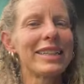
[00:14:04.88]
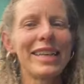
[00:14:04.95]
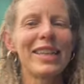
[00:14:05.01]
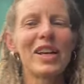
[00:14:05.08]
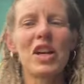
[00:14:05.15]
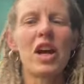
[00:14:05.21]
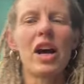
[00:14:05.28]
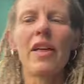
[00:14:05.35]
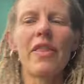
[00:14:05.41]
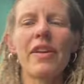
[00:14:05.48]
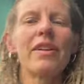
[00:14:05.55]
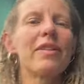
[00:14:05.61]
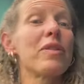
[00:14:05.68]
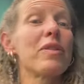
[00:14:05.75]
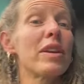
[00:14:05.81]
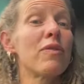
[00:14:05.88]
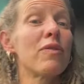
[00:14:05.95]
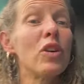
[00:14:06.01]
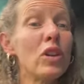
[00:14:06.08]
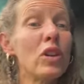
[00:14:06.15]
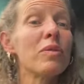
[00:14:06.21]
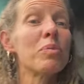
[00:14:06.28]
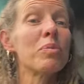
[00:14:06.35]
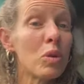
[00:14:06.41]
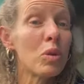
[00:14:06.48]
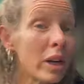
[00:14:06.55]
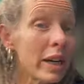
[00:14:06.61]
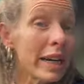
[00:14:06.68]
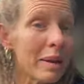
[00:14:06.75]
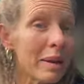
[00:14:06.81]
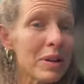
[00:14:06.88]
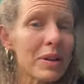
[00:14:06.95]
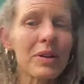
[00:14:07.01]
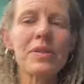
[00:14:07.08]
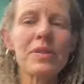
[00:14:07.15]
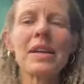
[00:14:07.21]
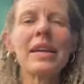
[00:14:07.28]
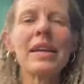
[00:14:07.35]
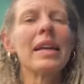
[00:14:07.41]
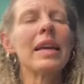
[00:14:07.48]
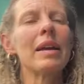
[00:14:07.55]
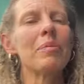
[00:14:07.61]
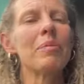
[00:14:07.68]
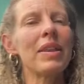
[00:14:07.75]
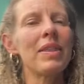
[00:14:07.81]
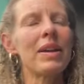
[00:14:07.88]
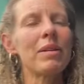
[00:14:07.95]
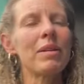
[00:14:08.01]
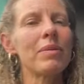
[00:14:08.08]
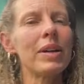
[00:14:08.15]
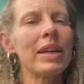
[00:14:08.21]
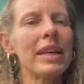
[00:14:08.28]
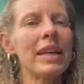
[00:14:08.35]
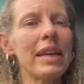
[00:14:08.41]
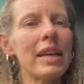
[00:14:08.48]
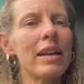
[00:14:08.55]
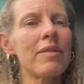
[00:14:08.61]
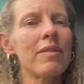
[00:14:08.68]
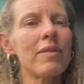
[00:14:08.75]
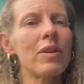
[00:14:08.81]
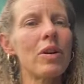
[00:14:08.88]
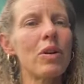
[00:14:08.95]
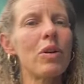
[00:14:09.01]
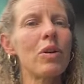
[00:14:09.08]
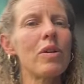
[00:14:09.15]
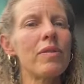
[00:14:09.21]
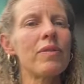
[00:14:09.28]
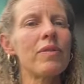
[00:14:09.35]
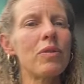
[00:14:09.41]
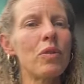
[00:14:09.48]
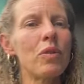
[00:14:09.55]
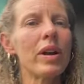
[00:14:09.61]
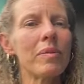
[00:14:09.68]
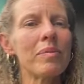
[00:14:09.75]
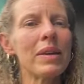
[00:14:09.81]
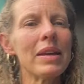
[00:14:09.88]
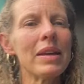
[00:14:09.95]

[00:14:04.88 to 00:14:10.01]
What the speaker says: they're not. They're full of more chemicals, but they're working in a whole form.